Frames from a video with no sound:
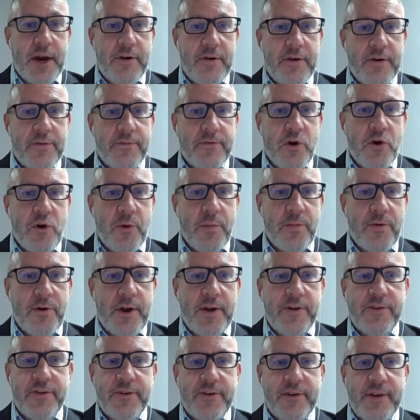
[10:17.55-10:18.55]
area of
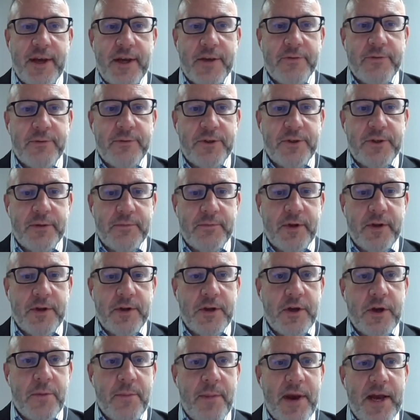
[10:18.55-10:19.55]
corporation tax, which I
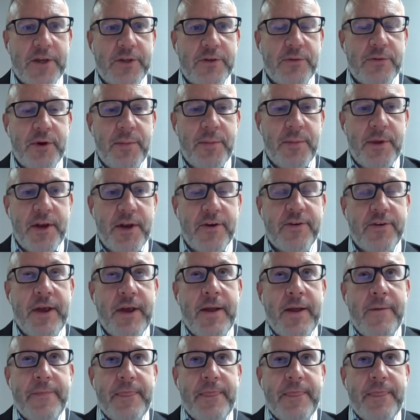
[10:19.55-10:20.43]
can come back to in a minute.